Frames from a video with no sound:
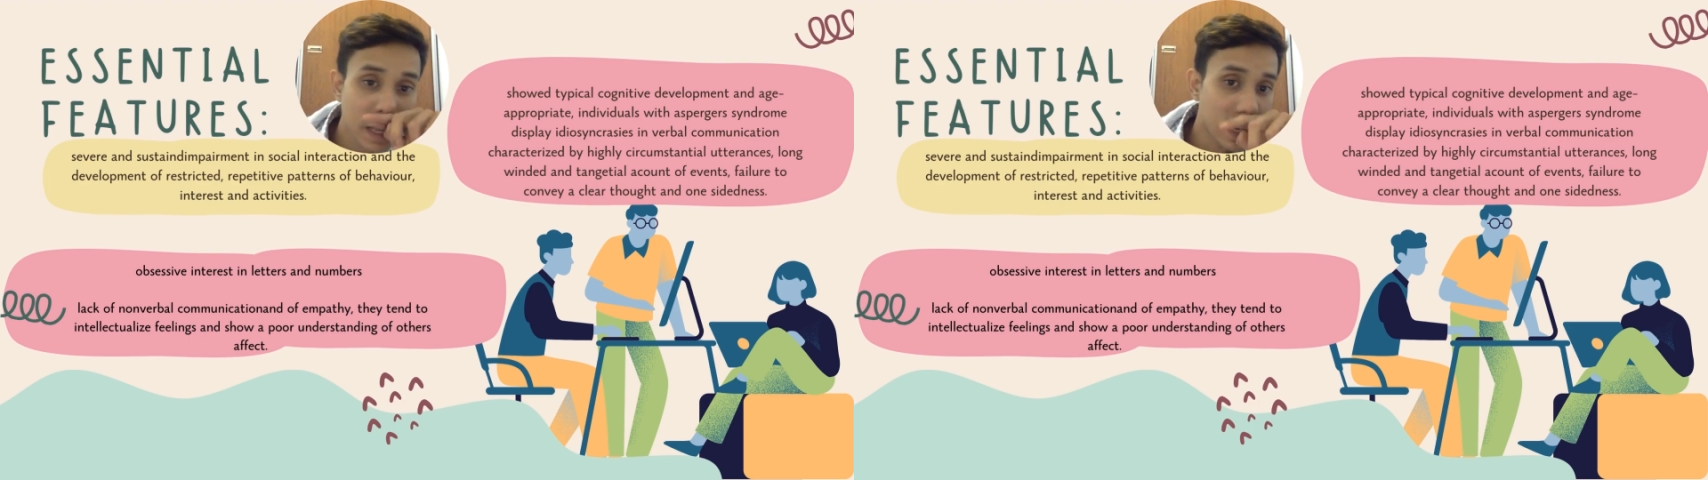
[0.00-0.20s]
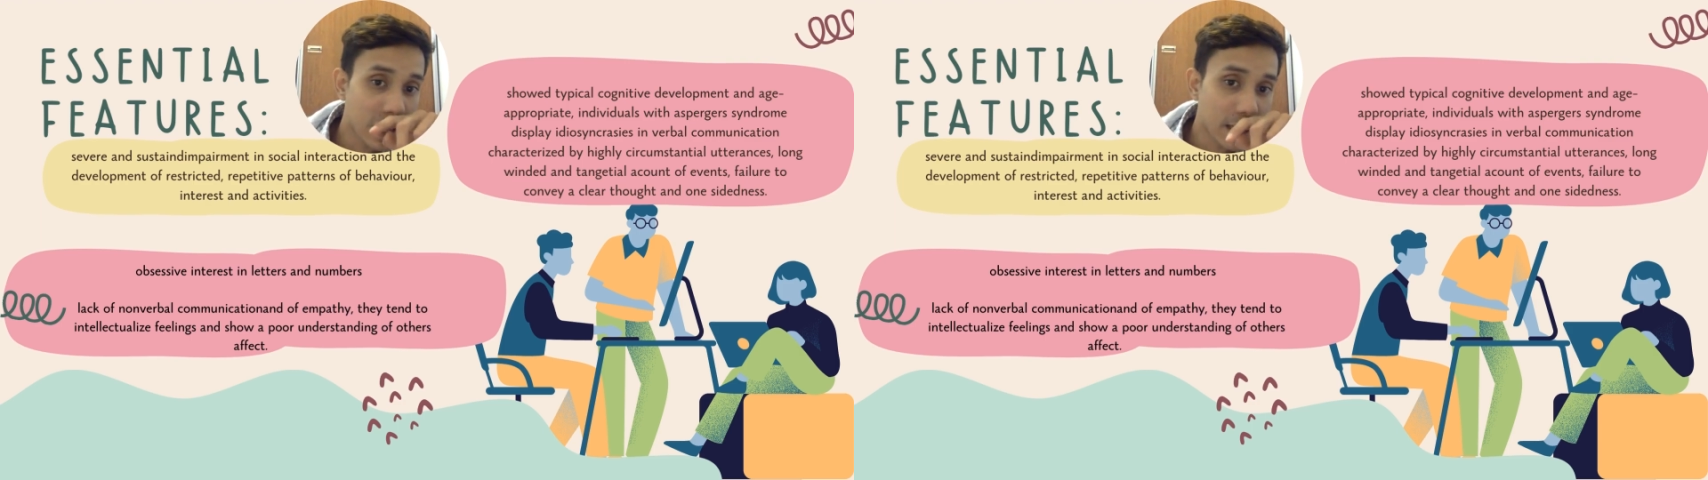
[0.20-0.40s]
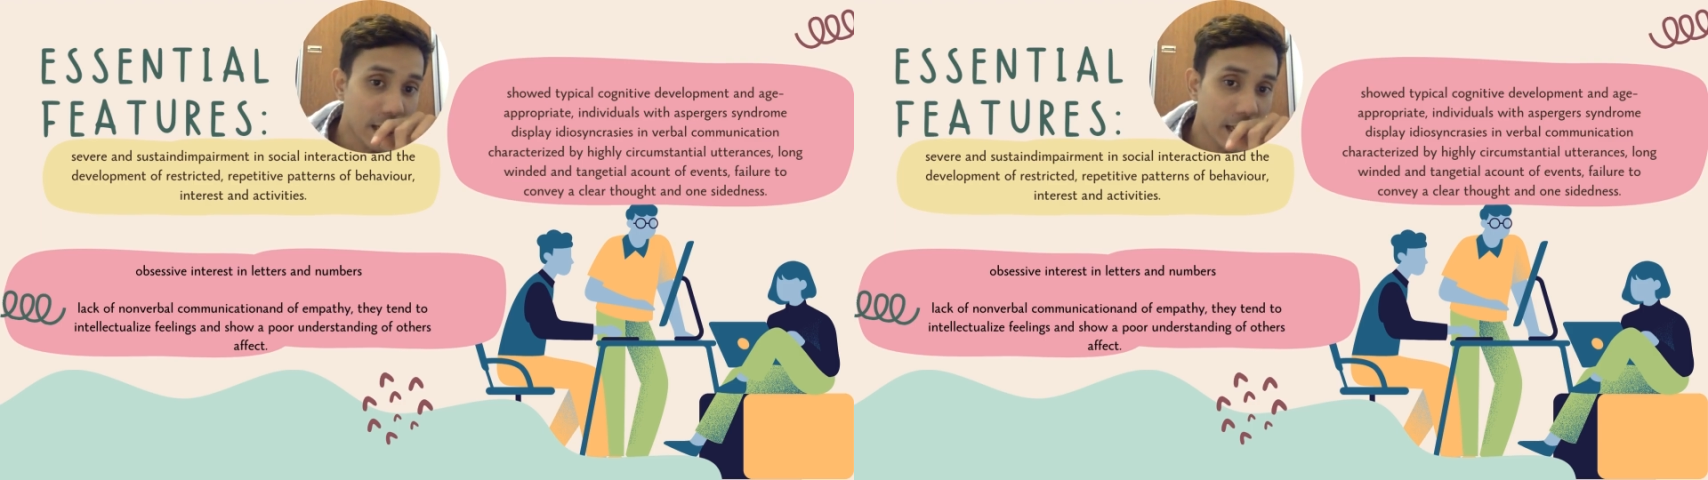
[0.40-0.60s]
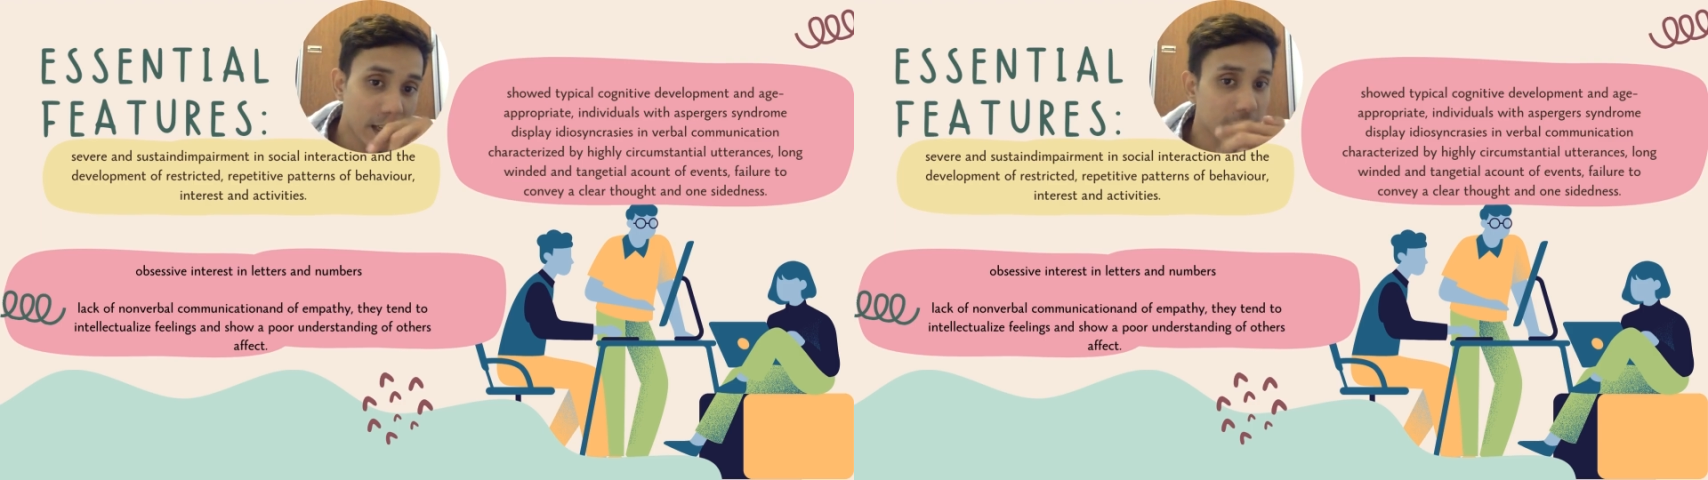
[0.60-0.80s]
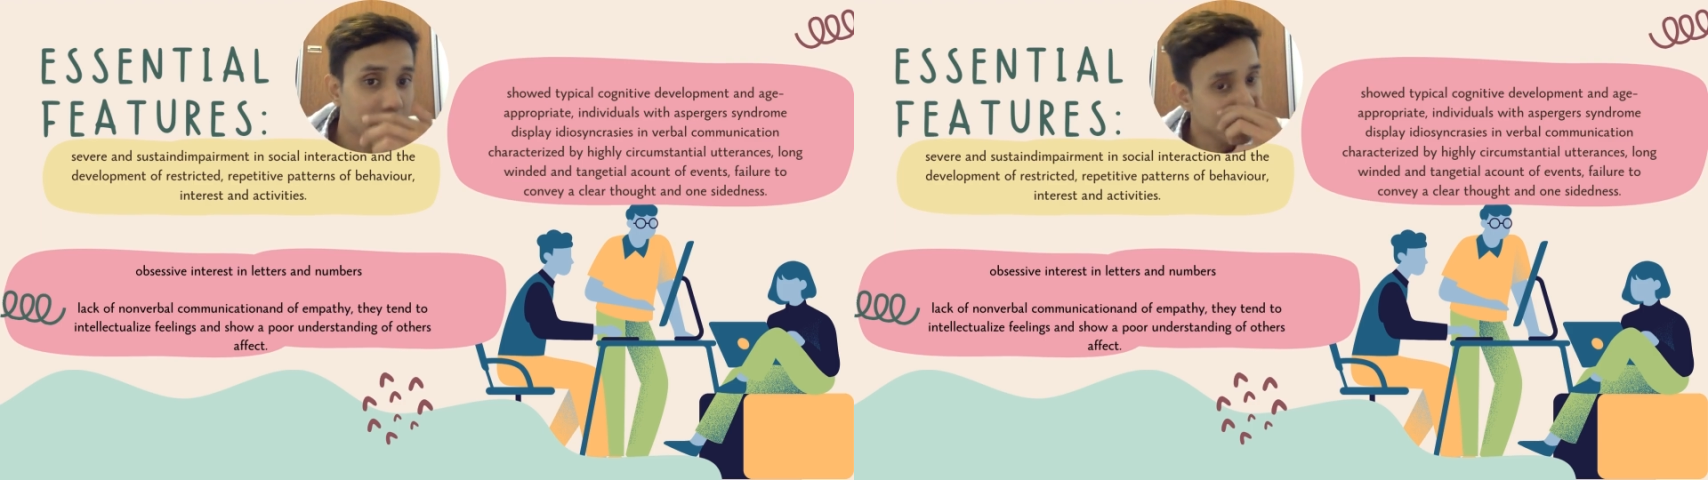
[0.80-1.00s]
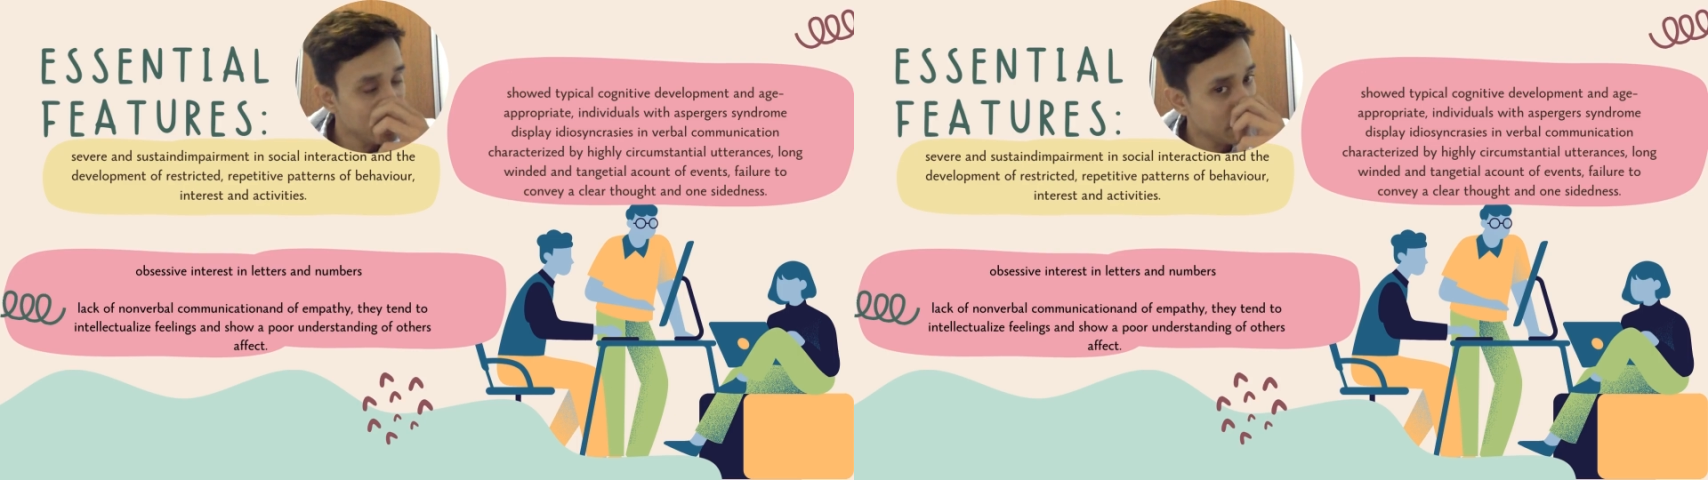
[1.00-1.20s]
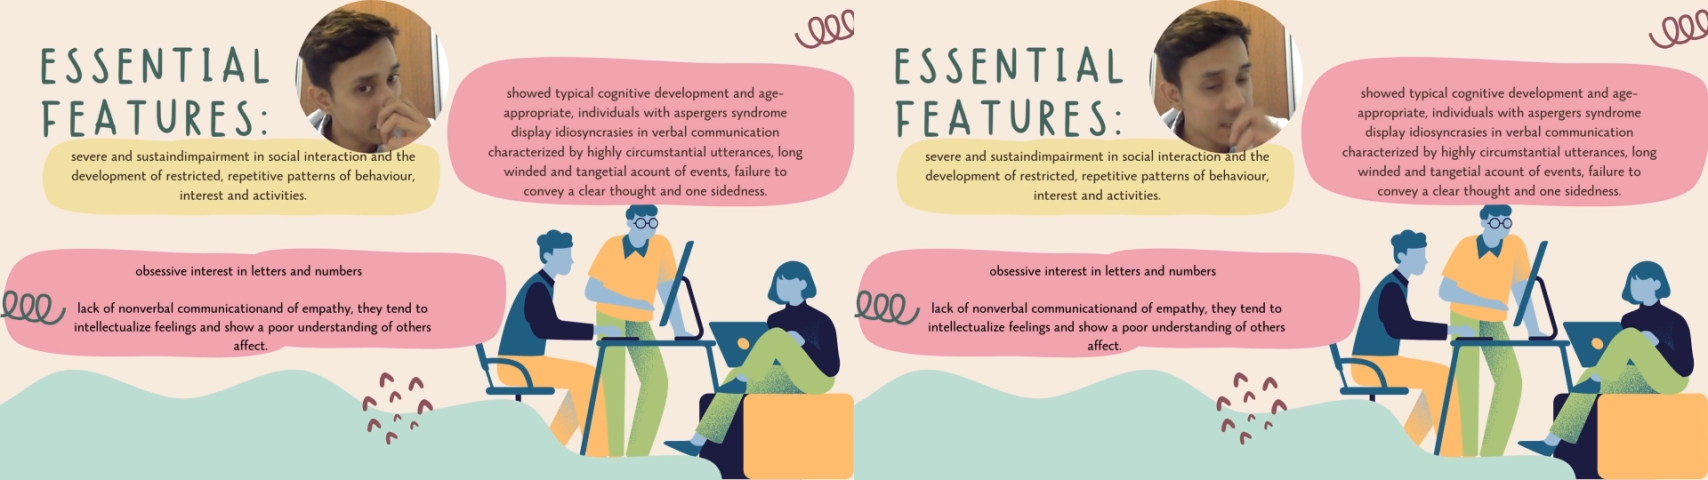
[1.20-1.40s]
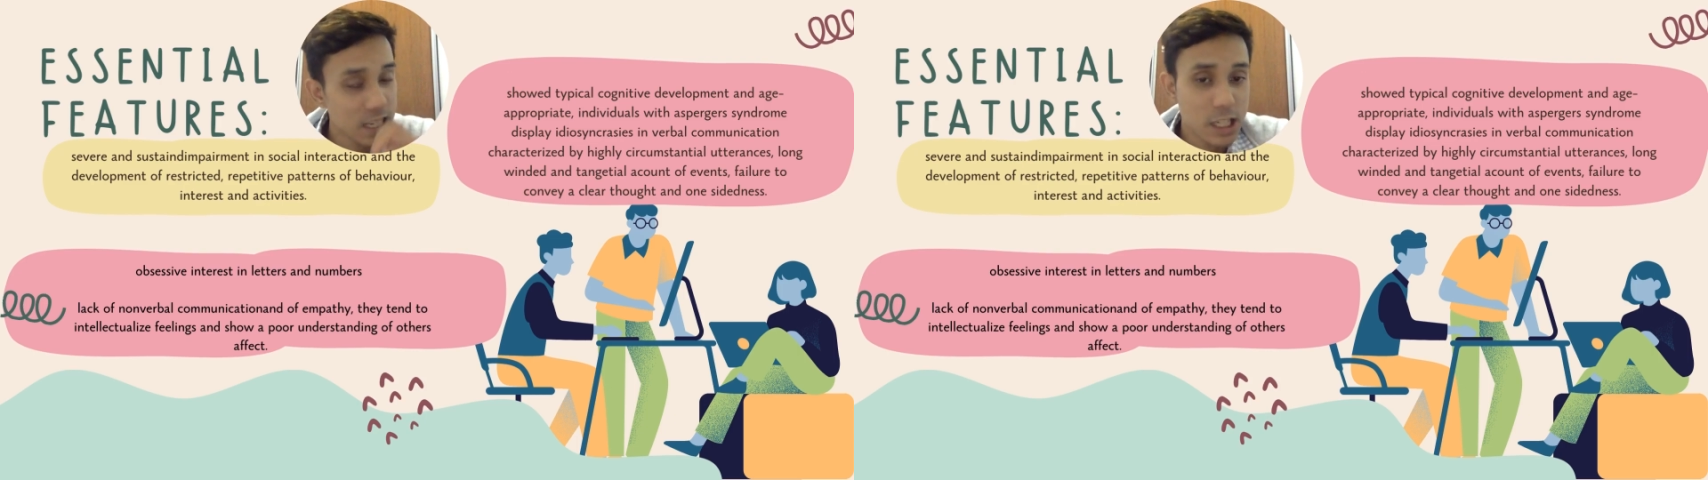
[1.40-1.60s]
And then these